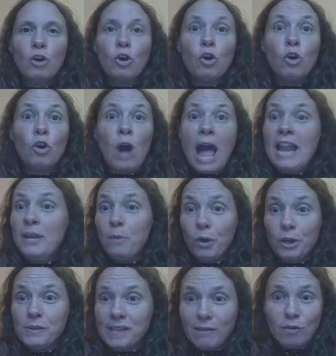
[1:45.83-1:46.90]
or
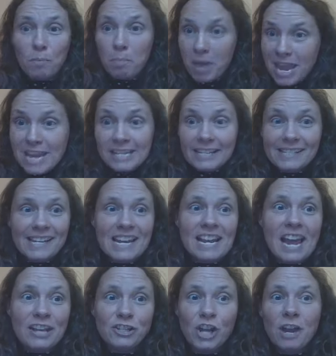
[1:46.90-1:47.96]
anyone who's ever been a
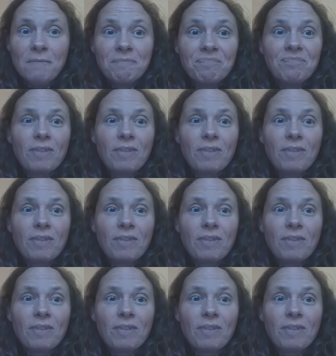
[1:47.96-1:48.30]
teenager,